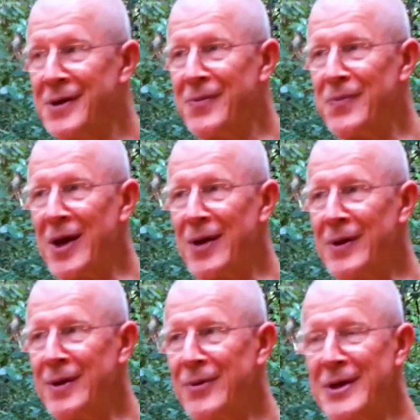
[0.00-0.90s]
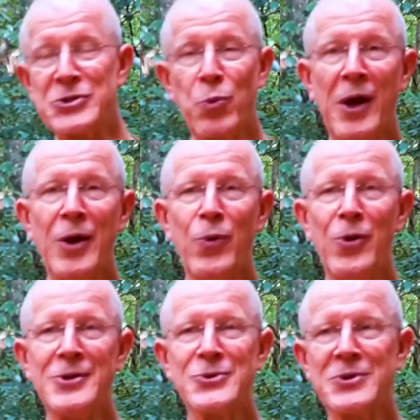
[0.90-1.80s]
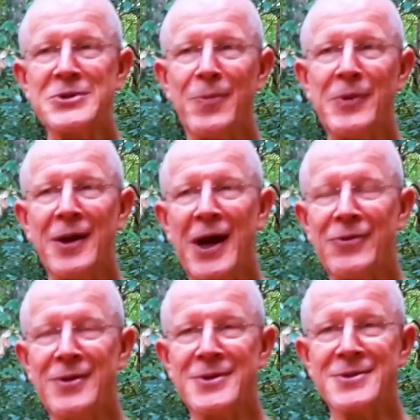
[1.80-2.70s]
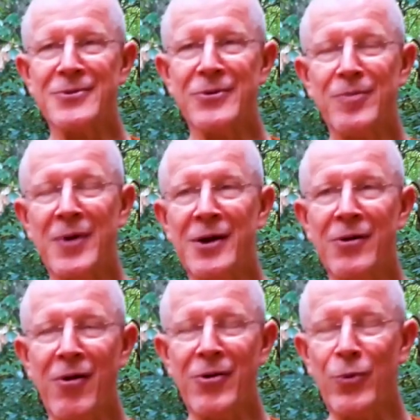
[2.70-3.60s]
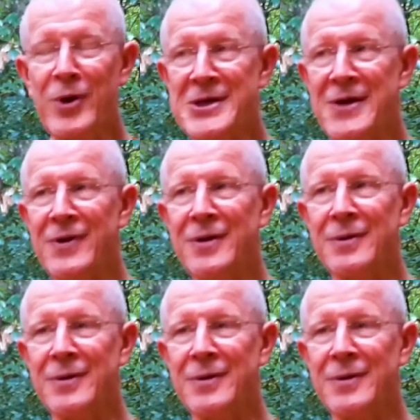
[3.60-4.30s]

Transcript: maybe swear words or something like this, or my God or whatever.